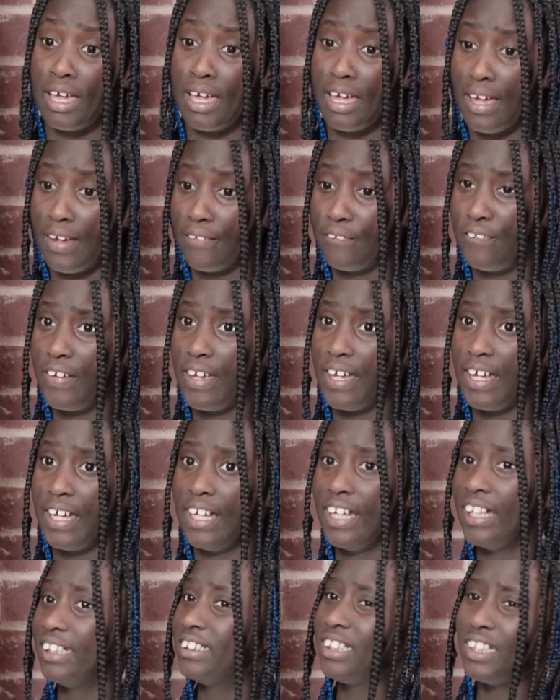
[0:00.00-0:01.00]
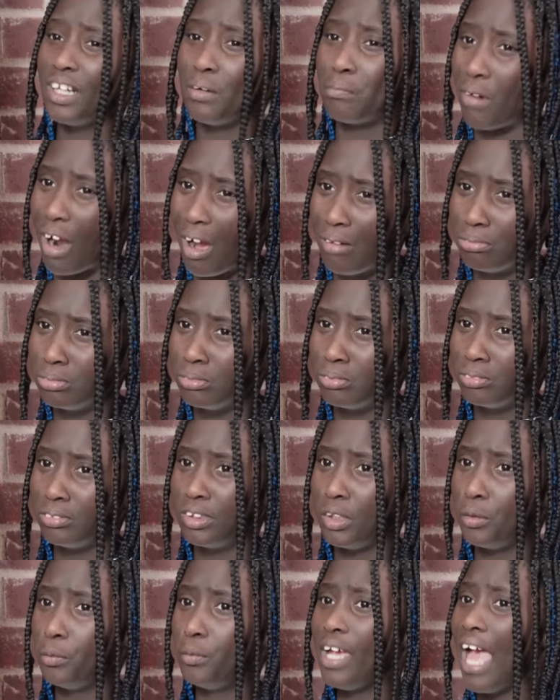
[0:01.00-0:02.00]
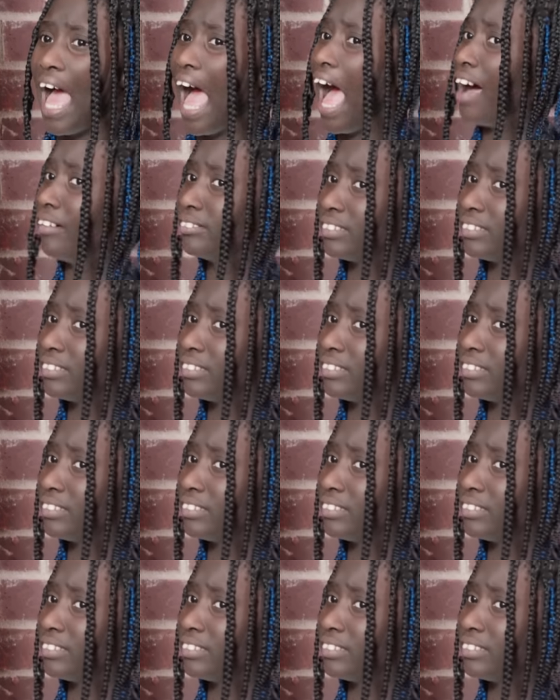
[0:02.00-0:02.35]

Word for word: If it isn't a problem, could we have